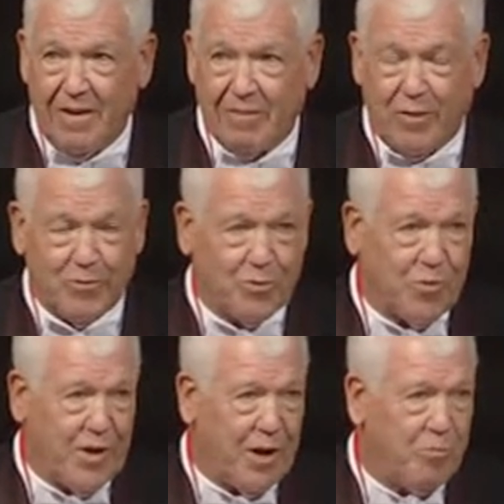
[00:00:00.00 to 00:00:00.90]
I've flown some
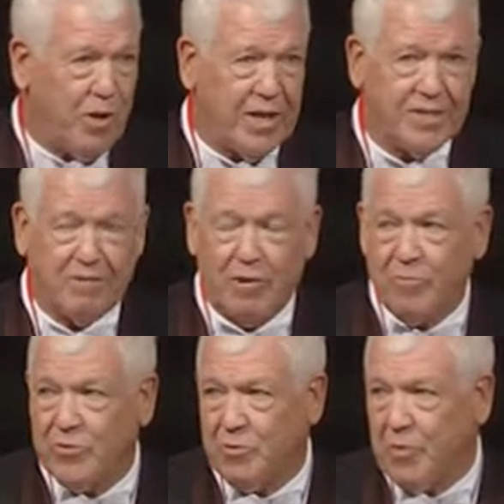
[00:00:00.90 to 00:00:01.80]
great airplanes. I've
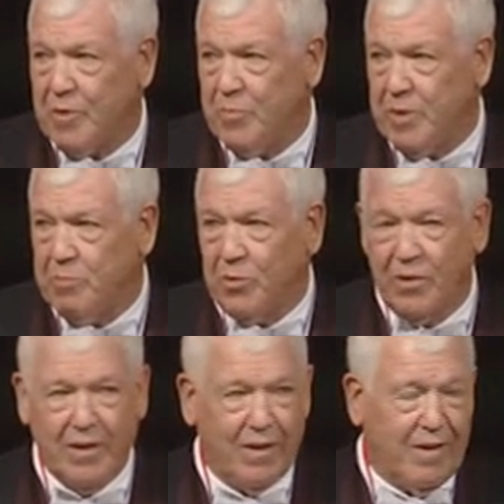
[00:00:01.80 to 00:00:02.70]
flown with some great people.